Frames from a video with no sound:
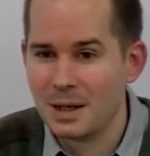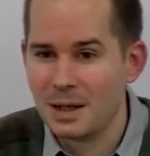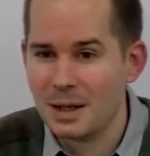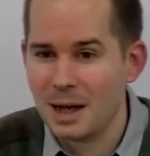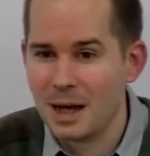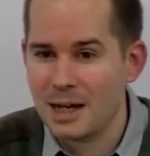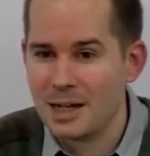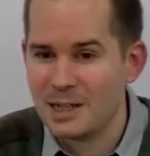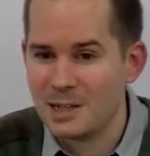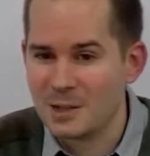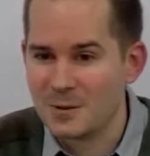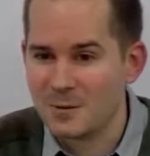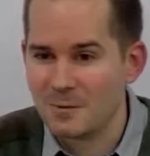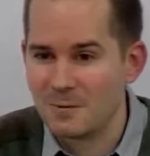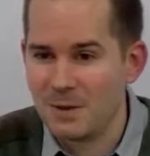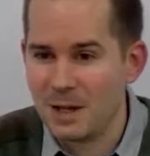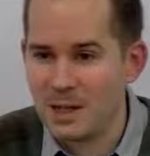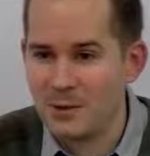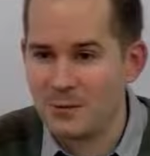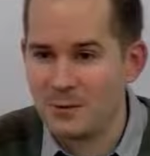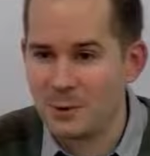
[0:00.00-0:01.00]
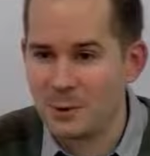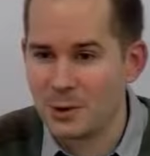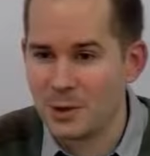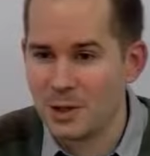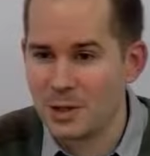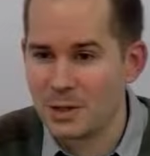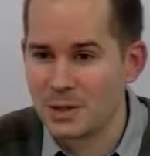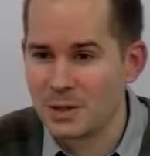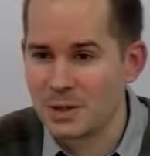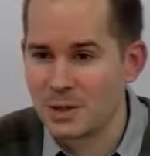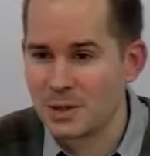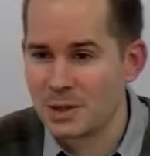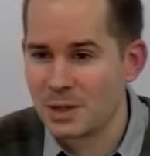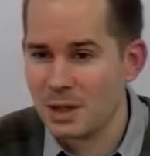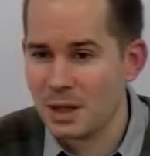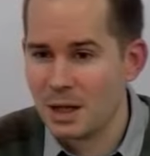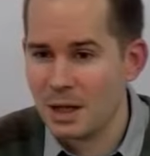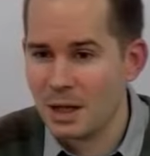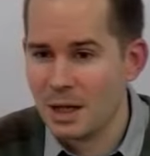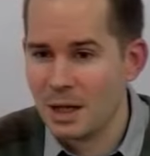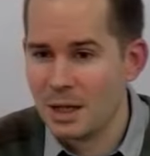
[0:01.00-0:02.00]
and his faithfulness
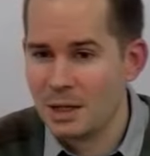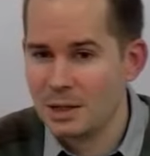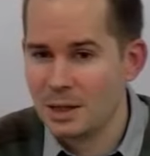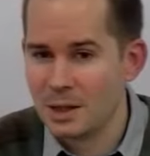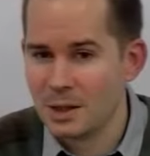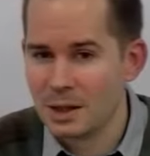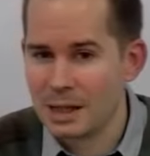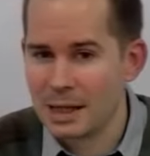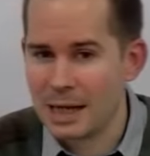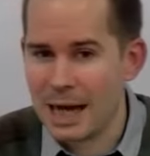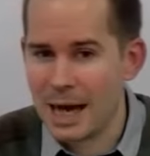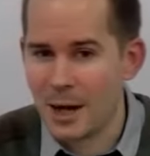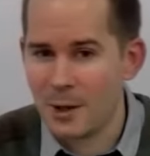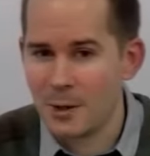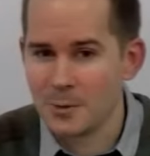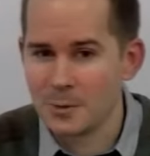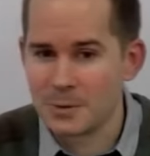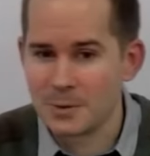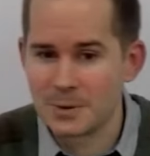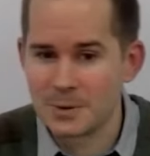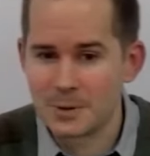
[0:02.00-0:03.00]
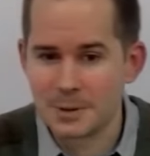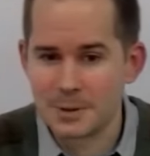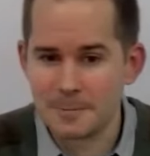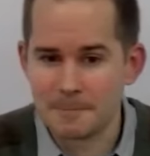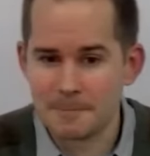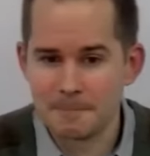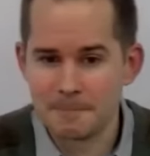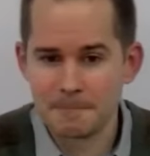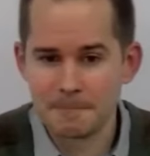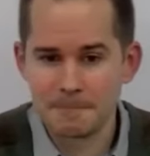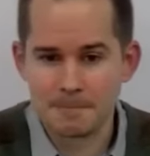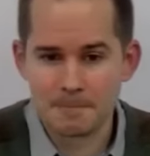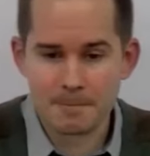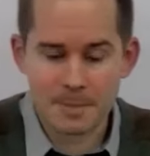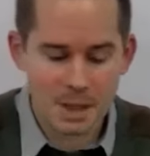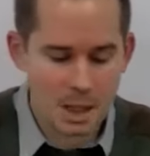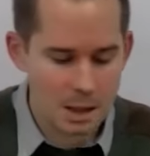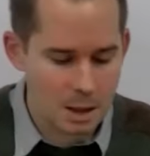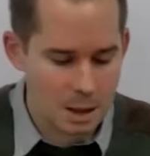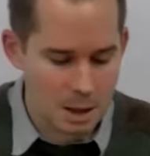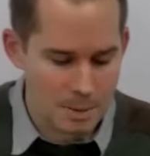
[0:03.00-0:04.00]
to the clouds.
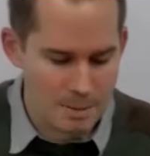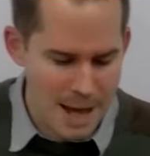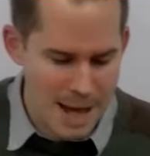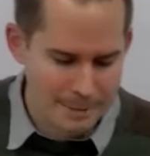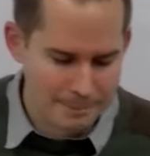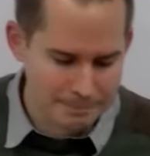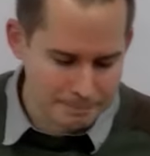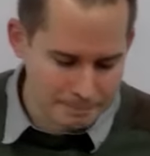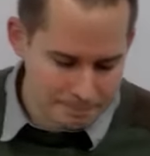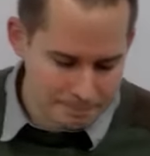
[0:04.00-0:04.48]
Amen.